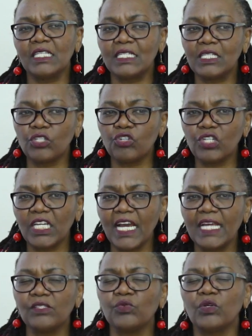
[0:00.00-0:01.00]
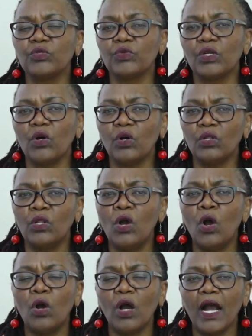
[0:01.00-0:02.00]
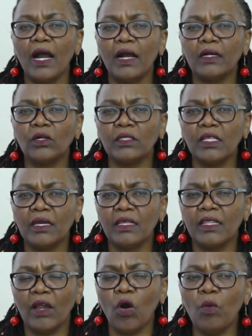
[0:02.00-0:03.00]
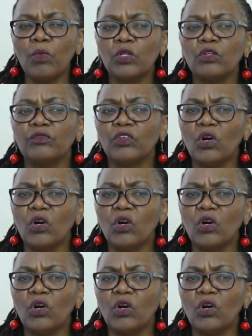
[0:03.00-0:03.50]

it triggers what we call the hormone of